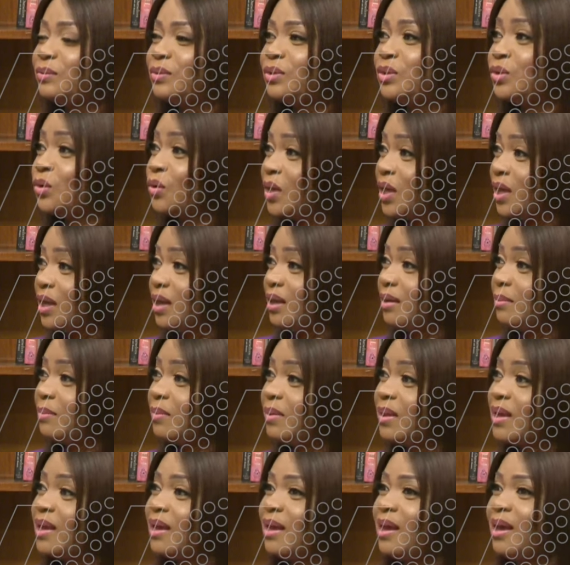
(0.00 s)
to him
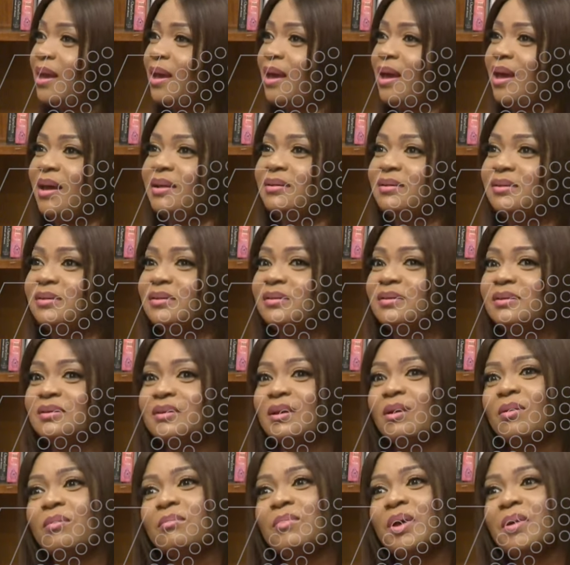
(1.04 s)
mm. and to
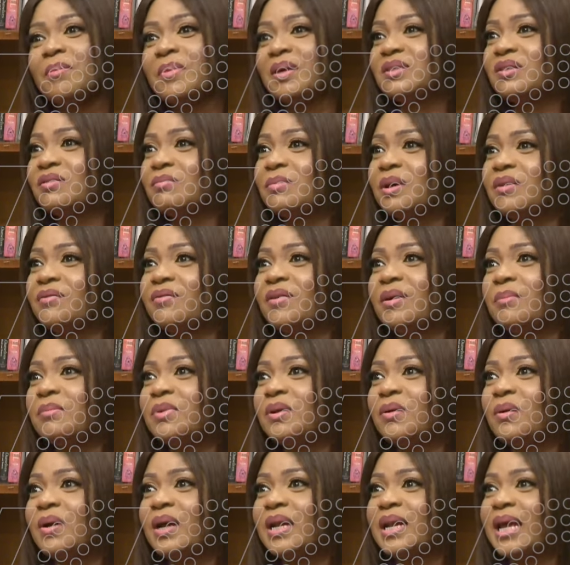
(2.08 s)
some members of my
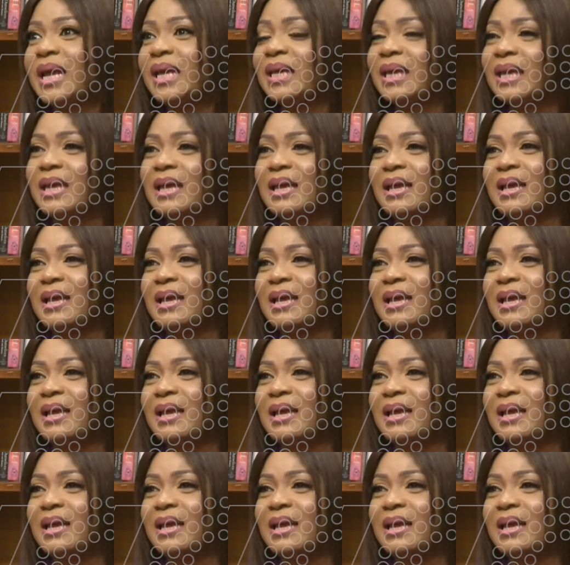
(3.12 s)
family were like,